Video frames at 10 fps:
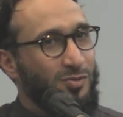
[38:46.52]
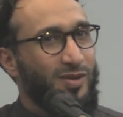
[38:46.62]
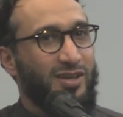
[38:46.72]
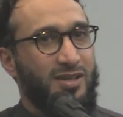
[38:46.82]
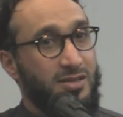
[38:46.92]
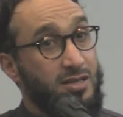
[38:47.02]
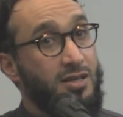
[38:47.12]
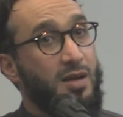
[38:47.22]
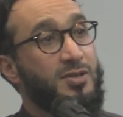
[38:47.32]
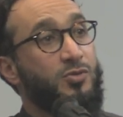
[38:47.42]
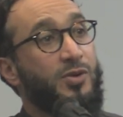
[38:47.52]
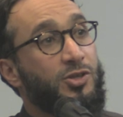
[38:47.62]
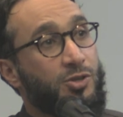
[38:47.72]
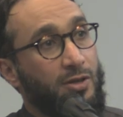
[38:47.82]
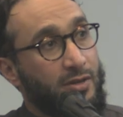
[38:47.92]
But we don't realize Islam
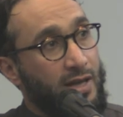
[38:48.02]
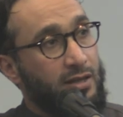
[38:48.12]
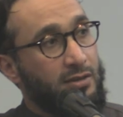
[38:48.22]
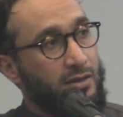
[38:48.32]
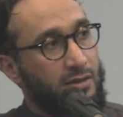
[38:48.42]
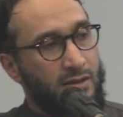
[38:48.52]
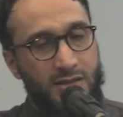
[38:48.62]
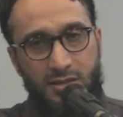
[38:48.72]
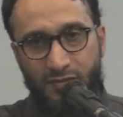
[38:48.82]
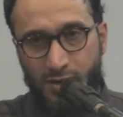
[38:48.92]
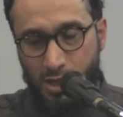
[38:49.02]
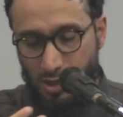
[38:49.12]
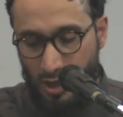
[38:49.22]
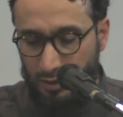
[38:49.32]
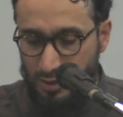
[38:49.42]
is richer than this
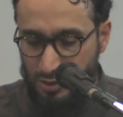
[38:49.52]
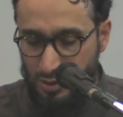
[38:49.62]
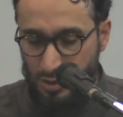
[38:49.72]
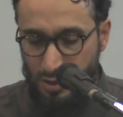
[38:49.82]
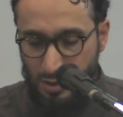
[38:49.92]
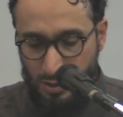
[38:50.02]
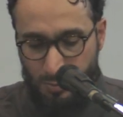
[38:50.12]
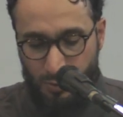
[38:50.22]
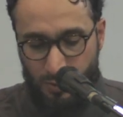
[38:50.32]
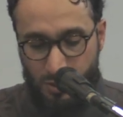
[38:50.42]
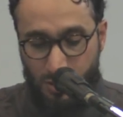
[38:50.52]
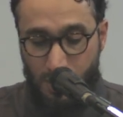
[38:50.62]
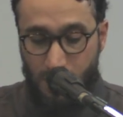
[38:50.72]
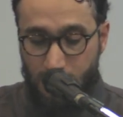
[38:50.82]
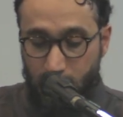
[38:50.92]
very childish
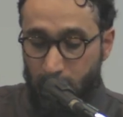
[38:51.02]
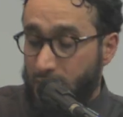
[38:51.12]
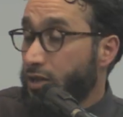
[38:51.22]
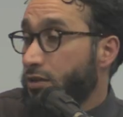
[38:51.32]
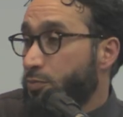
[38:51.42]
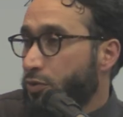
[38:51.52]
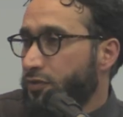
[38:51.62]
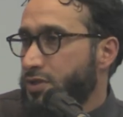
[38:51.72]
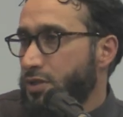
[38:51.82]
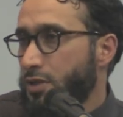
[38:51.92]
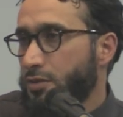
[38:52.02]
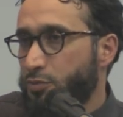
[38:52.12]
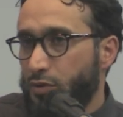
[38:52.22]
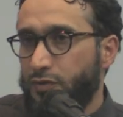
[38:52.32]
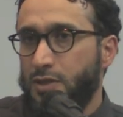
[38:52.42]
approach. So again, the prophets
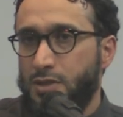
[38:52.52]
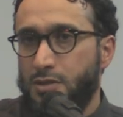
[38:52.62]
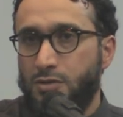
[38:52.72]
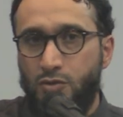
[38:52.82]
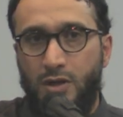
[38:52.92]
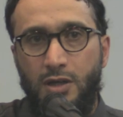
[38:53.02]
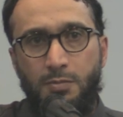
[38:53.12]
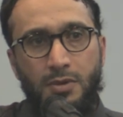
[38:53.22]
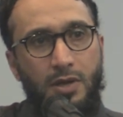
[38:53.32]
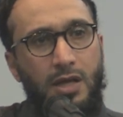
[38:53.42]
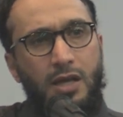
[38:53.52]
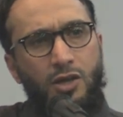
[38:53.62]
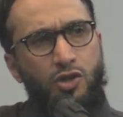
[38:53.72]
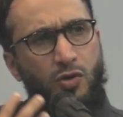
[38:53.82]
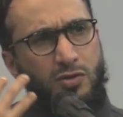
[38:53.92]
here, Prophet Shu'aib,
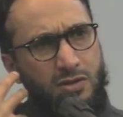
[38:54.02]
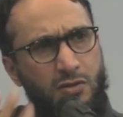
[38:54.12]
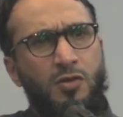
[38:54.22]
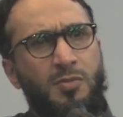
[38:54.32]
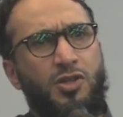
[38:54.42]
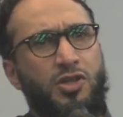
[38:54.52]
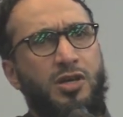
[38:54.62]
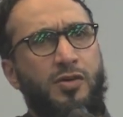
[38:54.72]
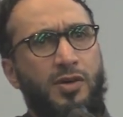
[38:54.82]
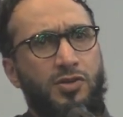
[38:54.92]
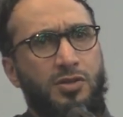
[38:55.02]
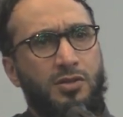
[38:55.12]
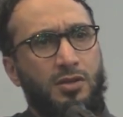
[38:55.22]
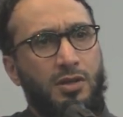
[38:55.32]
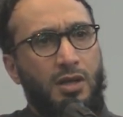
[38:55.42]
showed so much
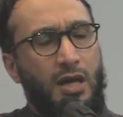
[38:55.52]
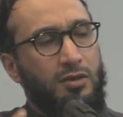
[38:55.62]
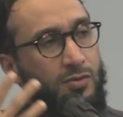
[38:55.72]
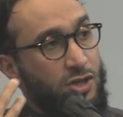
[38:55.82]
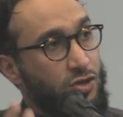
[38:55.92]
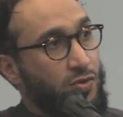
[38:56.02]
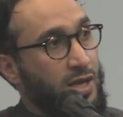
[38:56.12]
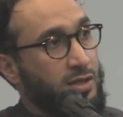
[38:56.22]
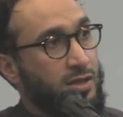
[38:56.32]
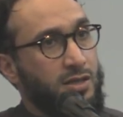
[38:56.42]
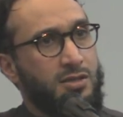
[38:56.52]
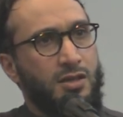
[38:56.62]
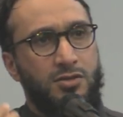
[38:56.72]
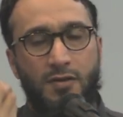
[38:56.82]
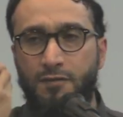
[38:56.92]
courage and
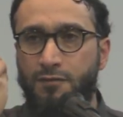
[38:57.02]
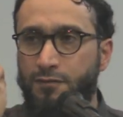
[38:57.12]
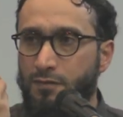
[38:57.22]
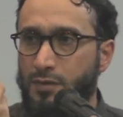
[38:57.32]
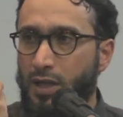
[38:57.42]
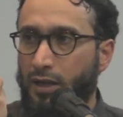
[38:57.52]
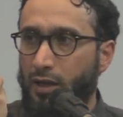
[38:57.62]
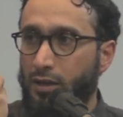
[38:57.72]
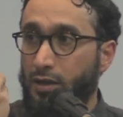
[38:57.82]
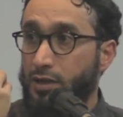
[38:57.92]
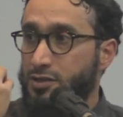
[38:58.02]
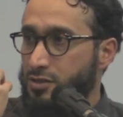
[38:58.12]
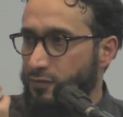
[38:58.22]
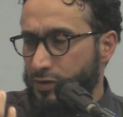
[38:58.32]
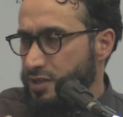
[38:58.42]
restraint in such a
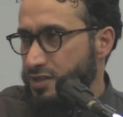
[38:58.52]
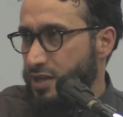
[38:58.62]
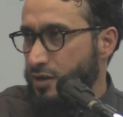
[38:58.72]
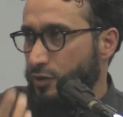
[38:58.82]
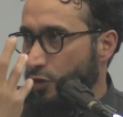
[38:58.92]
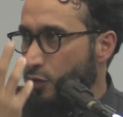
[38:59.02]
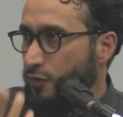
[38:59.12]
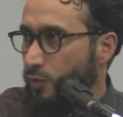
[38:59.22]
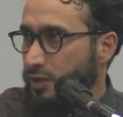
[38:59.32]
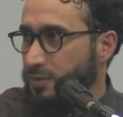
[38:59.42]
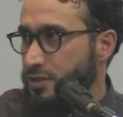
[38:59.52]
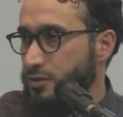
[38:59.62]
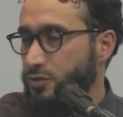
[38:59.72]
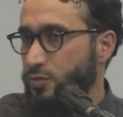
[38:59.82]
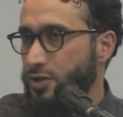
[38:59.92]
very scary,
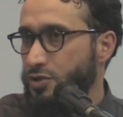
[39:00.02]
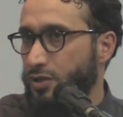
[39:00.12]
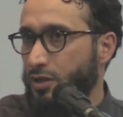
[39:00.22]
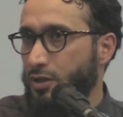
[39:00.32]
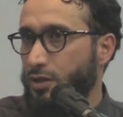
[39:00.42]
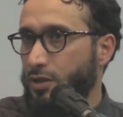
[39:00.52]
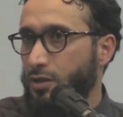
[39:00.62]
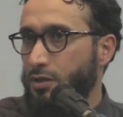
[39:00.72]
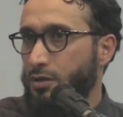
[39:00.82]
overwhelming situation.